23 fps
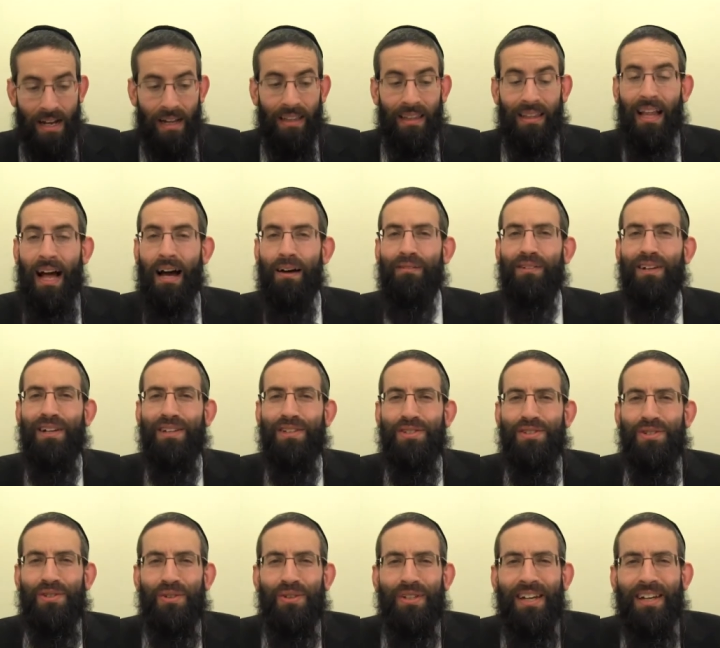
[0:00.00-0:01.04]
Lav
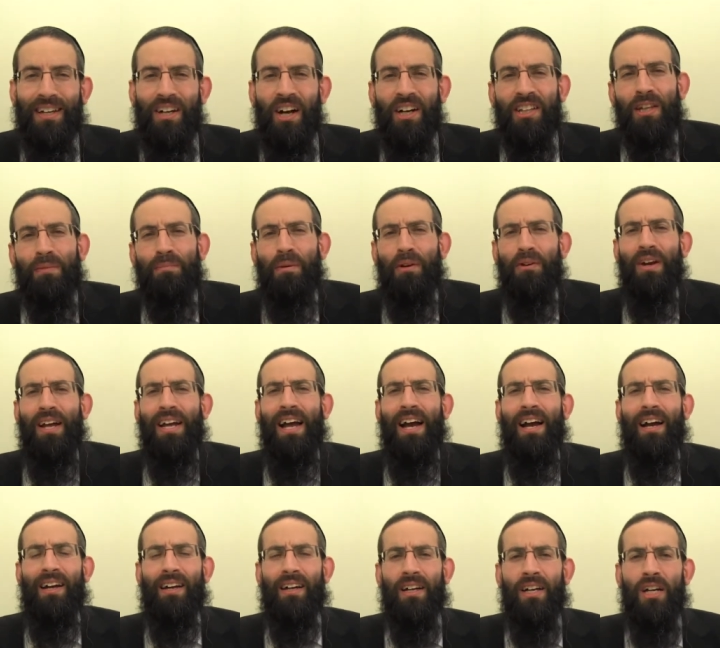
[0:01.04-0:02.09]
la'asuyi katan
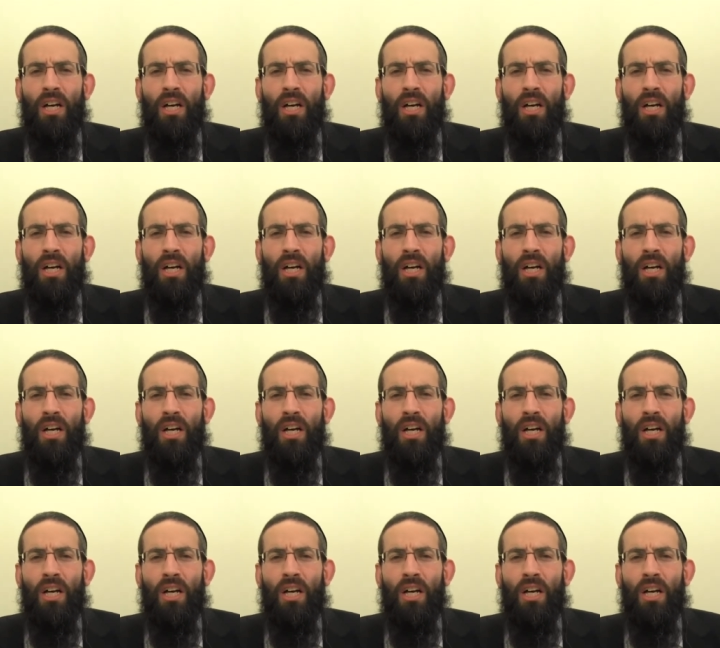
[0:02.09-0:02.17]
peireach.